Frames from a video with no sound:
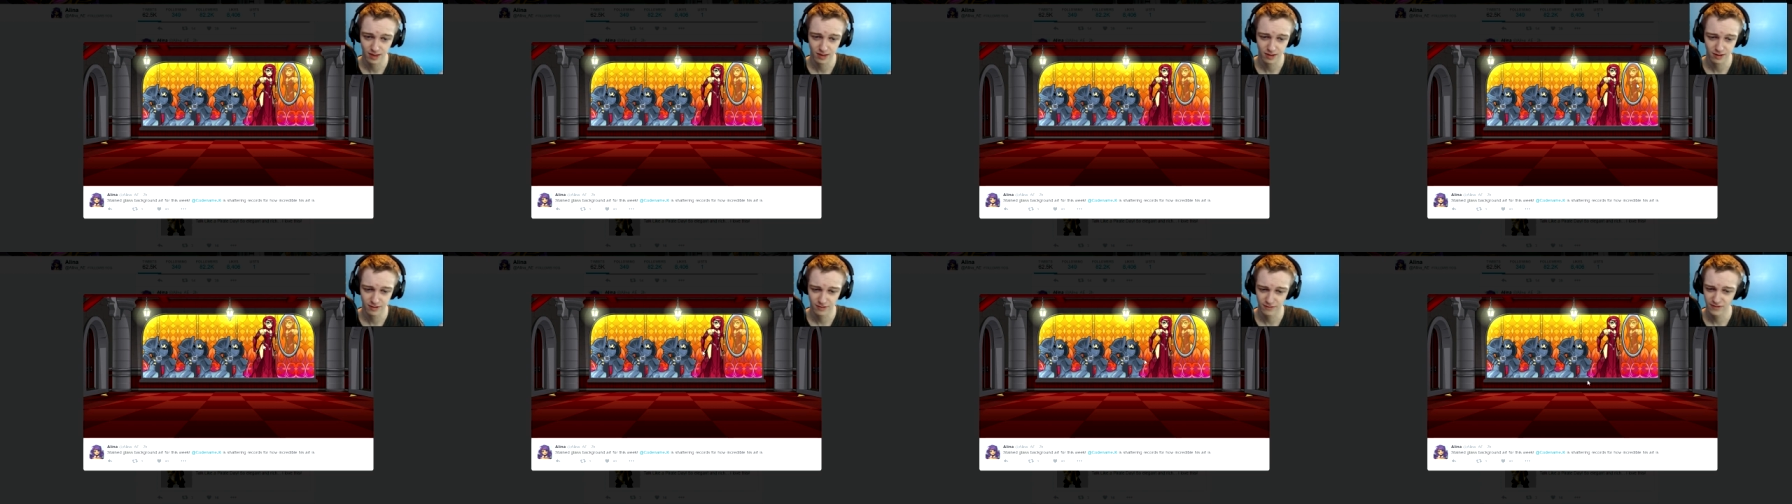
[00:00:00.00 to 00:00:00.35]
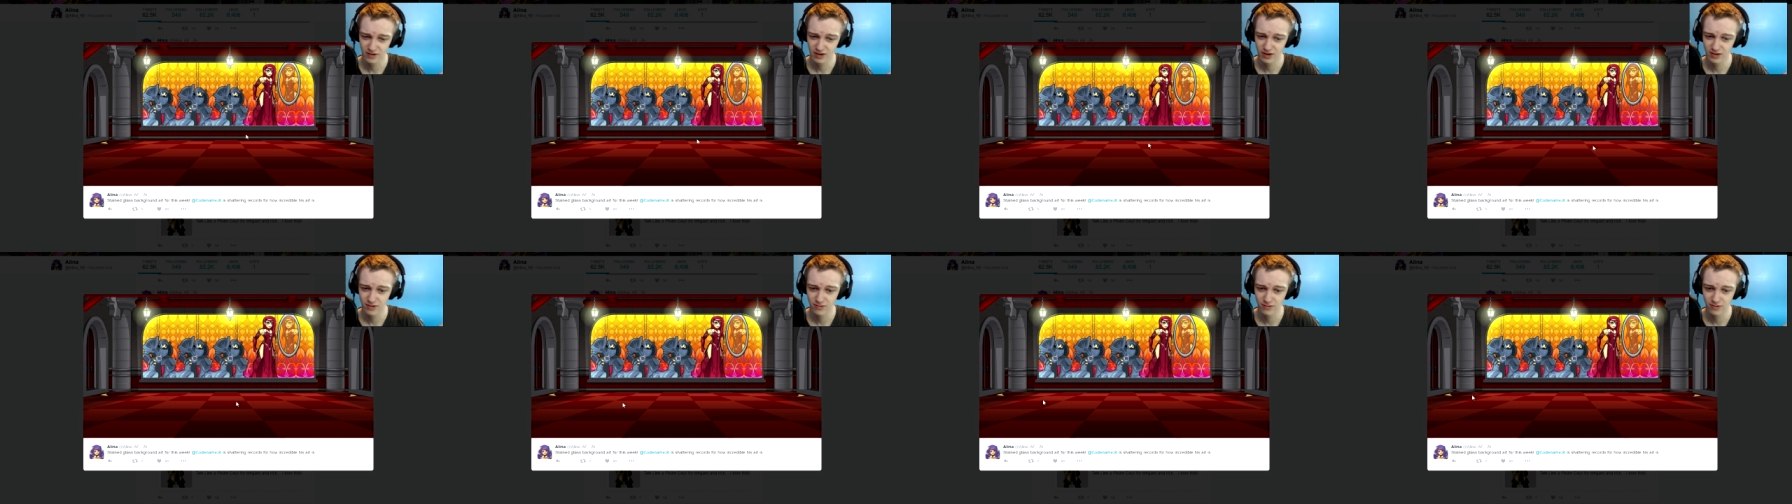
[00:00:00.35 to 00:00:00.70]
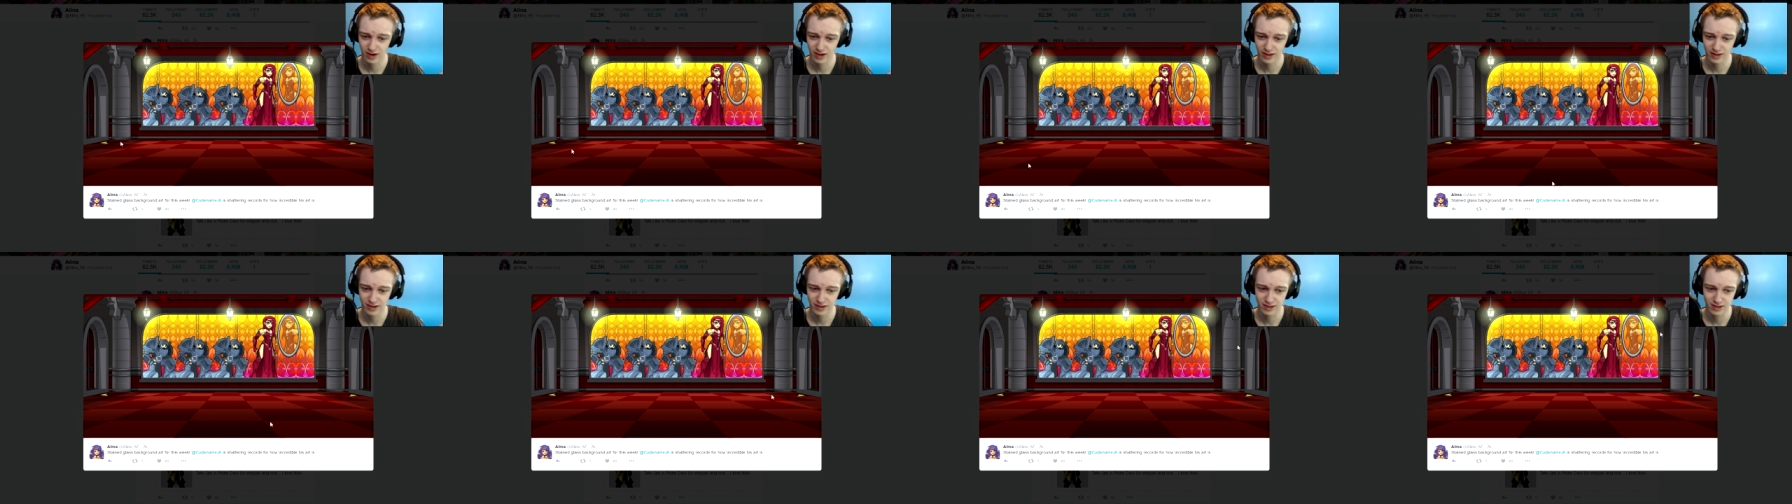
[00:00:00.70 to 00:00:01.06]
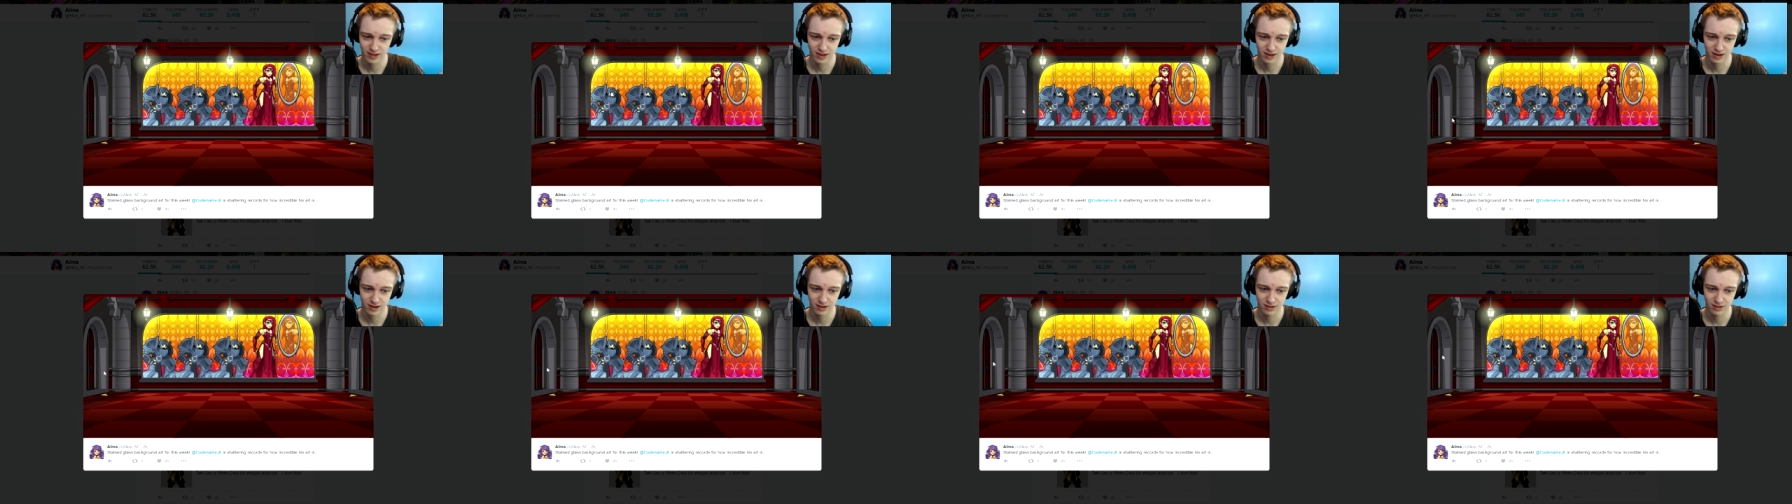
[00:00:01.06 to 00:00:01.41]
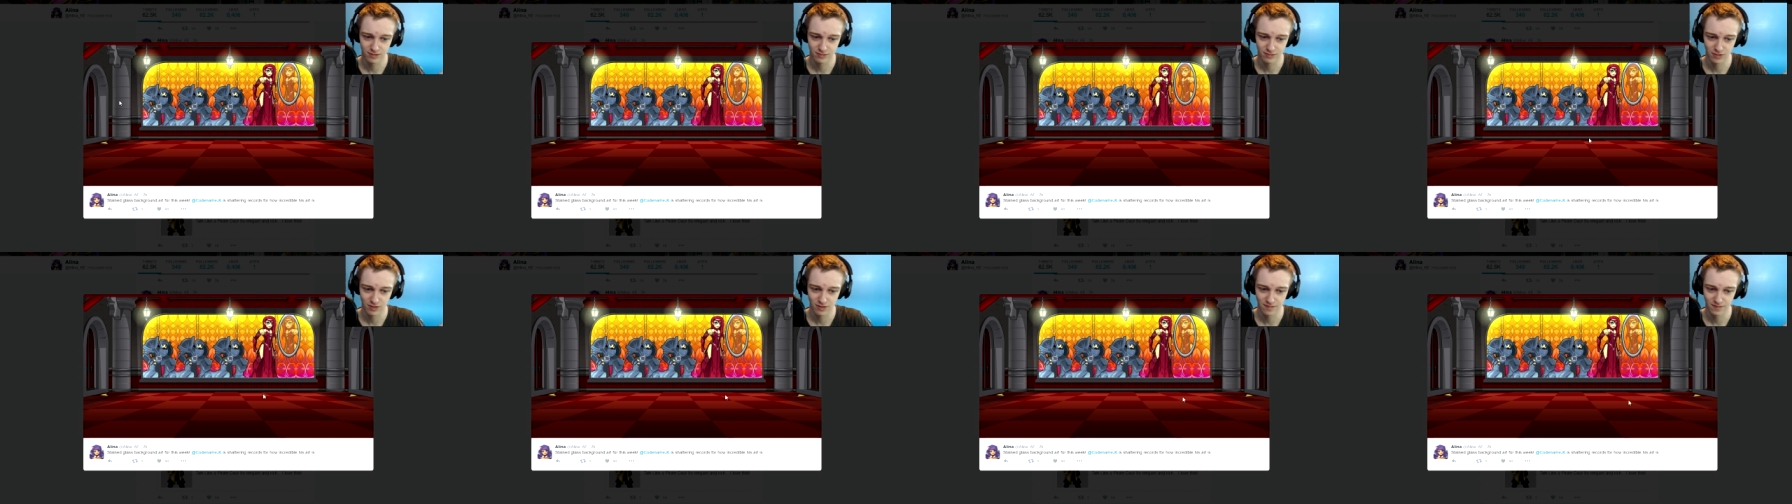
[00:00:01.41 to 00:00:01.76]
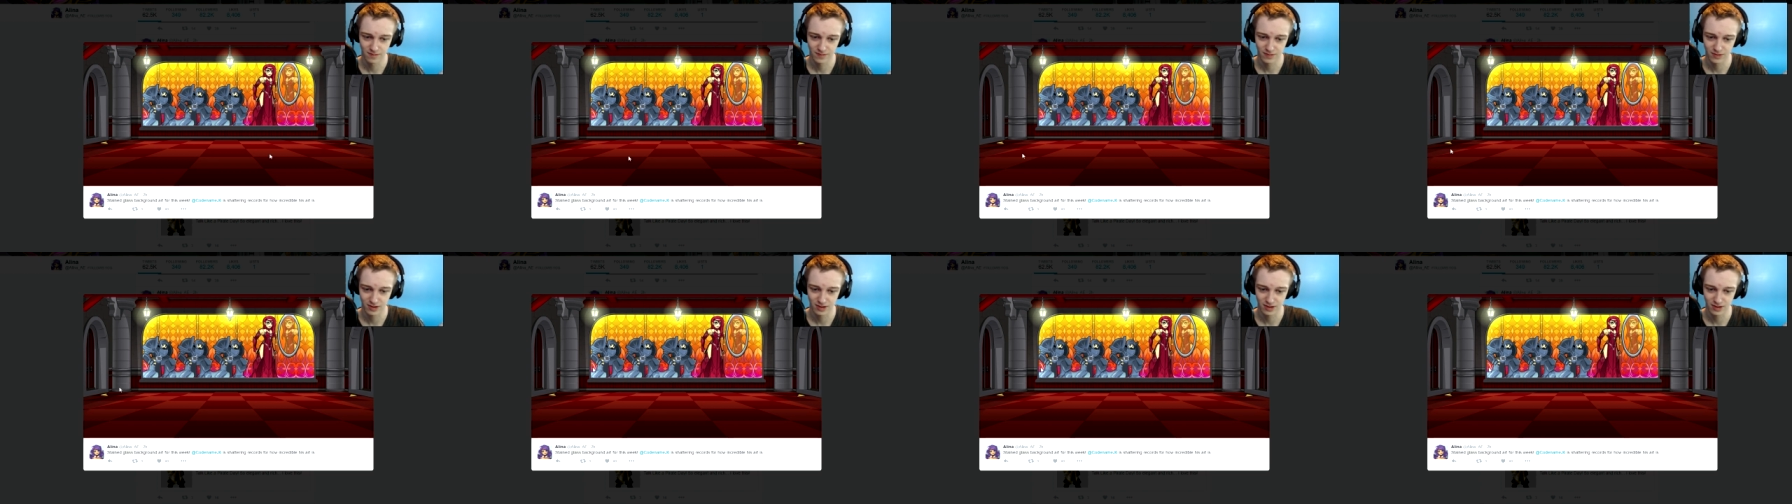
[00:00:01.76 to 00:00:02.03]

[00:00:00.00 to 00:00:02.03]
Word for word: Looks very cool. I like the uh, the room,